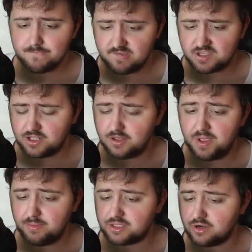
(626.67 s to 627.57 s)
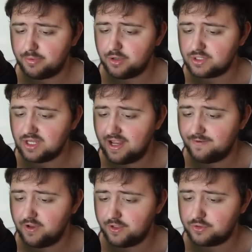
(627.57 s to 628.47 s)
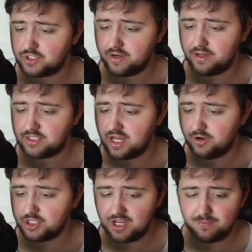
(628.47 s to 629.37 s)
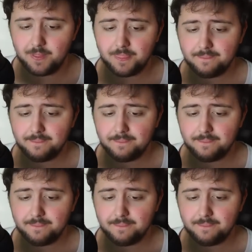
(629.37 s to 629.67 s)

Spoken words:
There's still a baby Terapagos in every other Terra gem